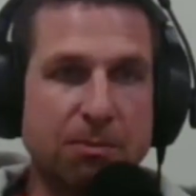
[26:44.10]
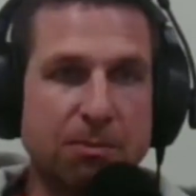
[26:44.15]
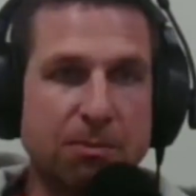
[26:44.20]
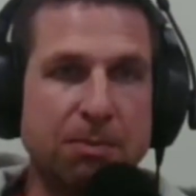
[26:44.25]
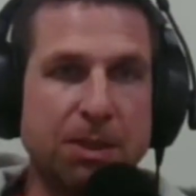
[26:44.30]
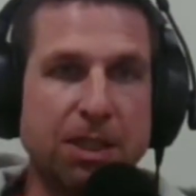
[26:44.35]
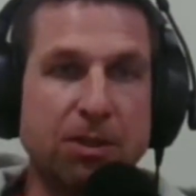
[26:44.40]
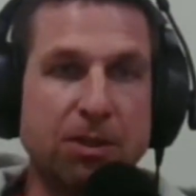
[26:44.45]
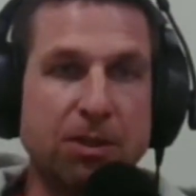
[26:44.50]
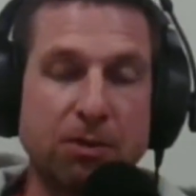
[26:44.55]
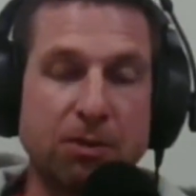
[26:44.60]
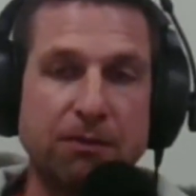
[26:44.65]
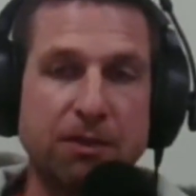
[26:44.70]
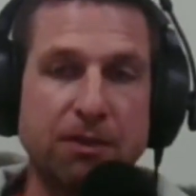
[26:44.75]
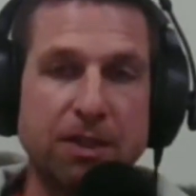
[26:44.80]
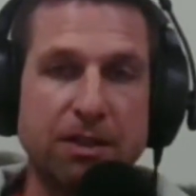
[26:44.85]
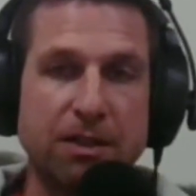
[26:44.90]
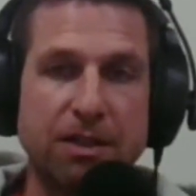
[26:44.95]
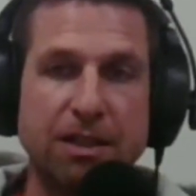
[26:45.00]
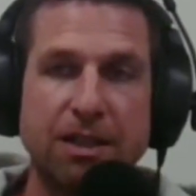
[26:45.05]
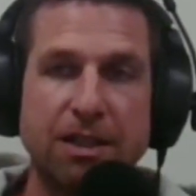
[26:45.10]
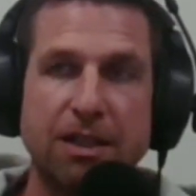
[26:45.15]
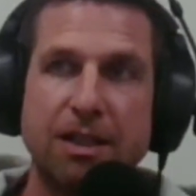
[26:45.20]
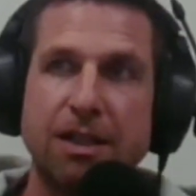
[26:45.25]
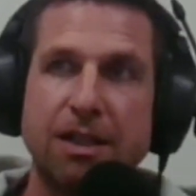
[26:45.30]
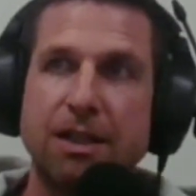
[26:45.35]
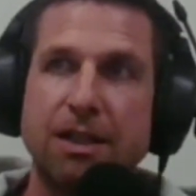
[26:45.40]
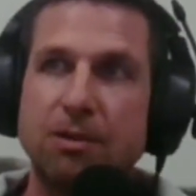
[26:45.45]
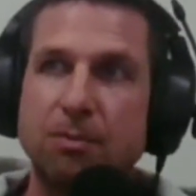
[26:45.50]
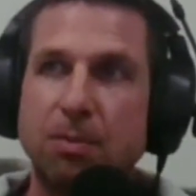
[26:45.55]
B. Griffin,
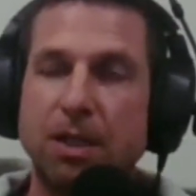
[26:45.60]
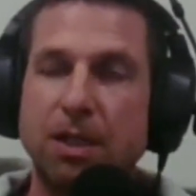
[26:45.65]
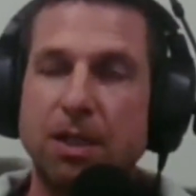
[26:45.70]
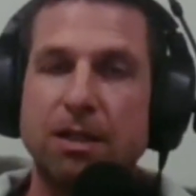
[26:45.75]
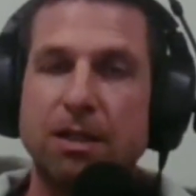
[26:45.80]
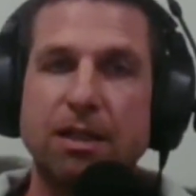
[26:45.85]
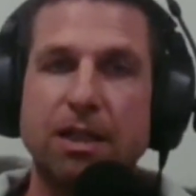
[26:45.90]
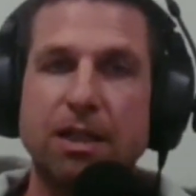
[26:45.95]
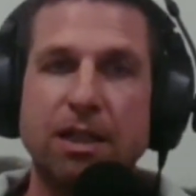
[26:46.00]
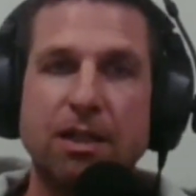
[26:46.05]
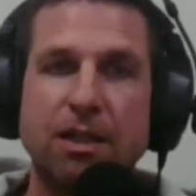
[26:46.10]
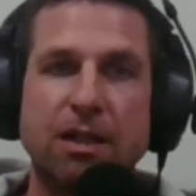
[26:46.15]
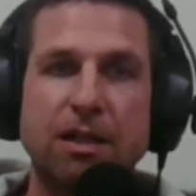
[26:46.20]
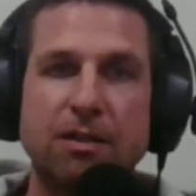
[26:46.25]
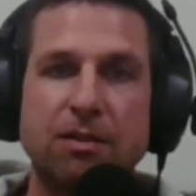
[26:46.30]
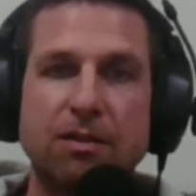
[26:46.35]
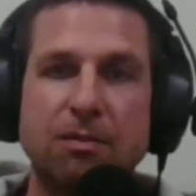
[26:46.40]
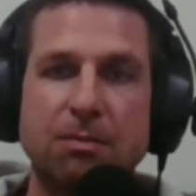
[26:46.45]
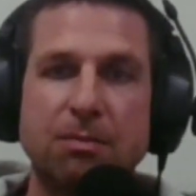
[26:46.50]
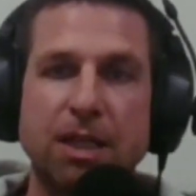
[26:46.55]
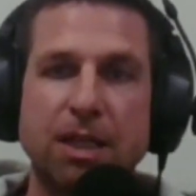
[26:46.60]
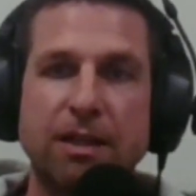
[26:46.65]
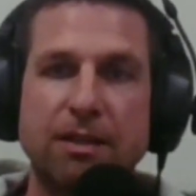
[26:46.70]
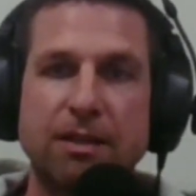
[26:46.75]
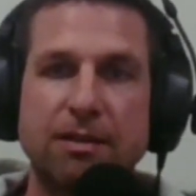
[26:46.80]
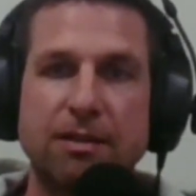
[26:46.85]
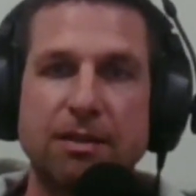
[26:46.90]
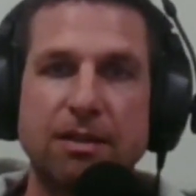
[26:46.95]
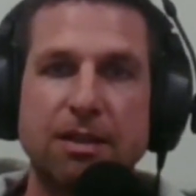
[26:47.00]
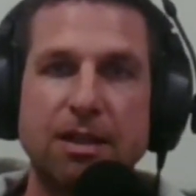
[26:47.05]
has been an awesome
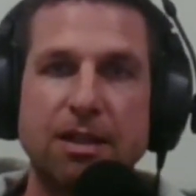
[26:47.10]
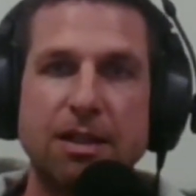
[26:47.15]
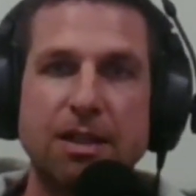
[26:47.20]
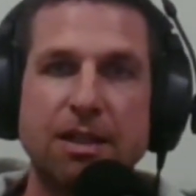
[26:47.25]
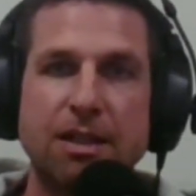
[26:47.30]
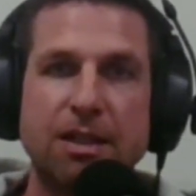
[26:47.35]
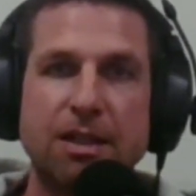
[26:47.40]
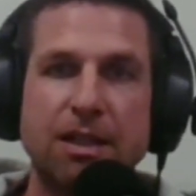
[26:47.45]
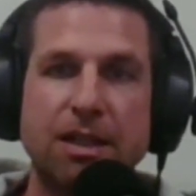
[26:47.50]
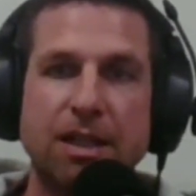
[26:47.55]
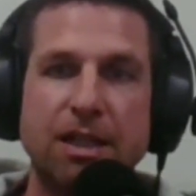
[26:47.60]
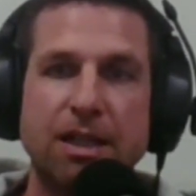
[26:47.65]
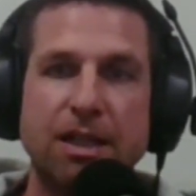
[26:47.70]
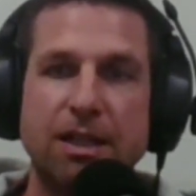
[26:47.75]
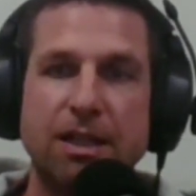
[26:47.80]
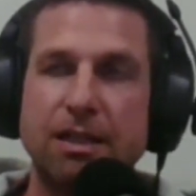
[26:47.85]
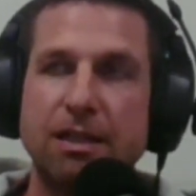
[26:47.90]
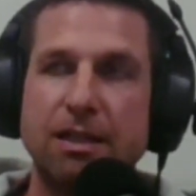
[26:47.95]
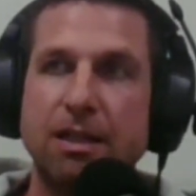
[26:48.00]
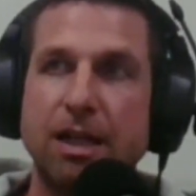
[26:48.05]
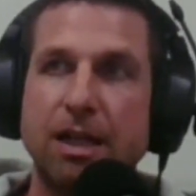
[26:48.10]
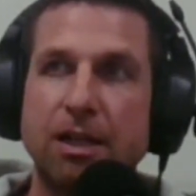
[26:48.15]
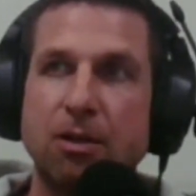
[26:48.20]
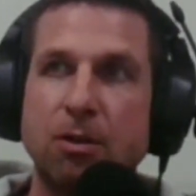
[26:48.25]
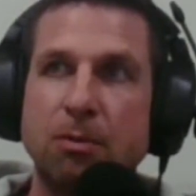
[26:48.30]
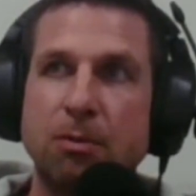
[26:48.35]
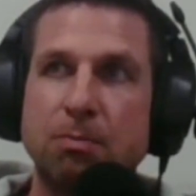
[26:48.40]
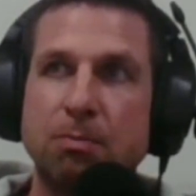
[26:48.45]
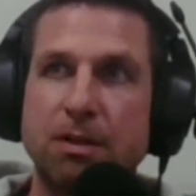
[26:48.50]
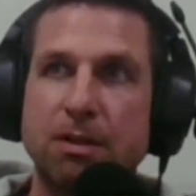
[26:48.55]
guest. And I
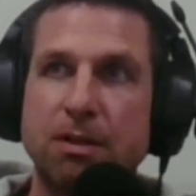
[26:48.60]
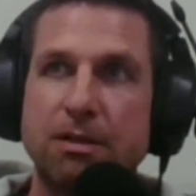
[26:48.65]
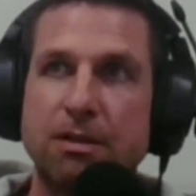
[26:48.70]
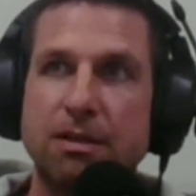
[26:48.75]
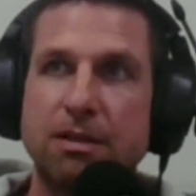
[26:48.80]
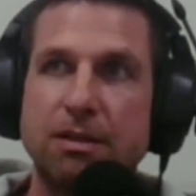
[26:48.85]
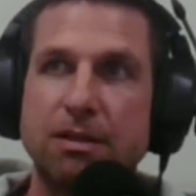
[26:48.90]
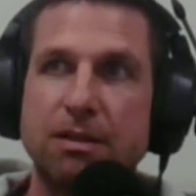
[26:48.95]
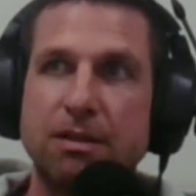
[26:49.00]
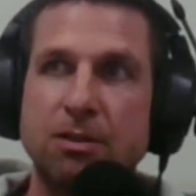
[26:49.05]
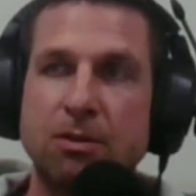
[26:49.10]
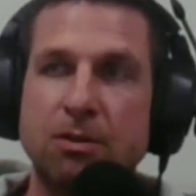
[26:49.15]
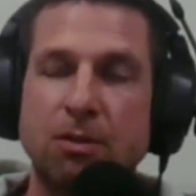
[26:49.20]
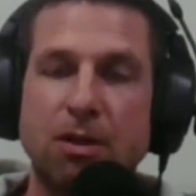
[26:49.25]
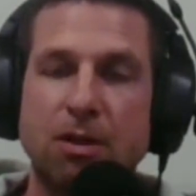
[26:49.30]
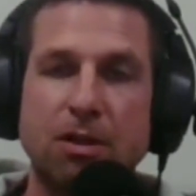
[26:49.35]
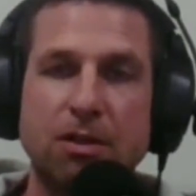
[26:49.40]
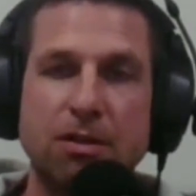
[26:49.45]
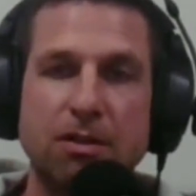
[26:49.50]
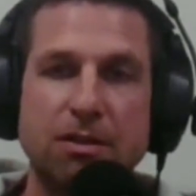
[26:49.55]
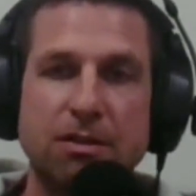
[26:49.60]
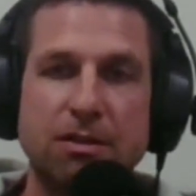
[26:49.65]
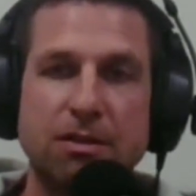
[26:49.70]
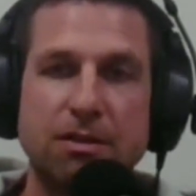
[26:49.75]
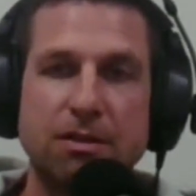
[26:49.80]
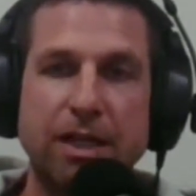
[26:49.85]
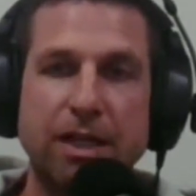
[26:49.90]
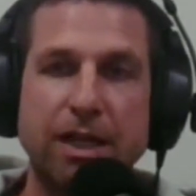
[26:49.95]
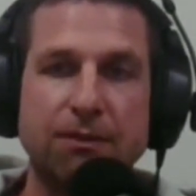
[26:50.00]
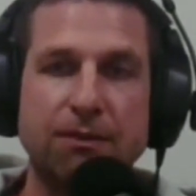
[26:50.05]
hope you all
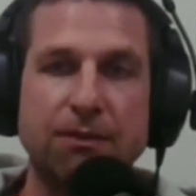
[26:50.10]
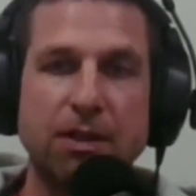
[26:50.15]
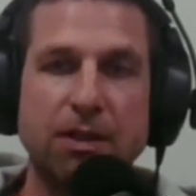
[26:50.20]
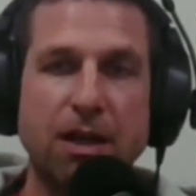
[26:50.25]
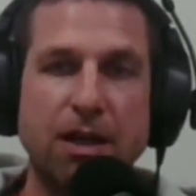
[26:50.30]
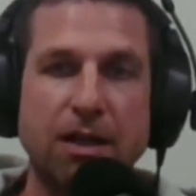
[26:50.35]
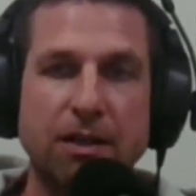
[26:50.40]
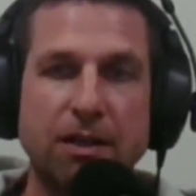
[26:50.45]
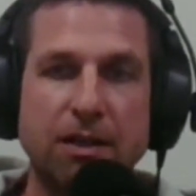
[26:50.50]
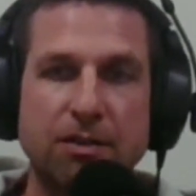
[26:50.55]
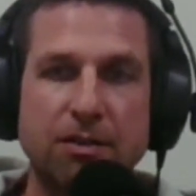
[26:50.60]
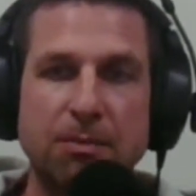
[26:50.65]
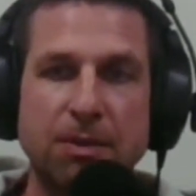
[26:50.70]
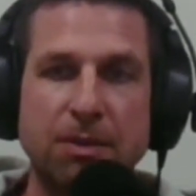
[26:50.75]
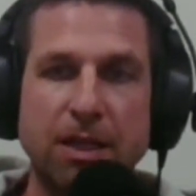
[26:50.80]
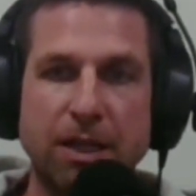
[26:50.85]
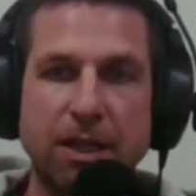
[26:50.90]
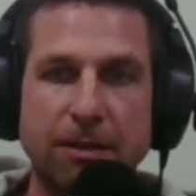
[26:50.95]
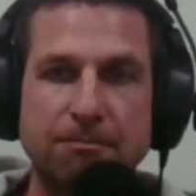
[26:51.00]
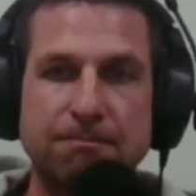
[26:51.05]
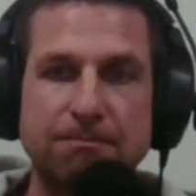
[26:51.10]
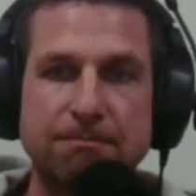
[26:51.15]
have an awesome day.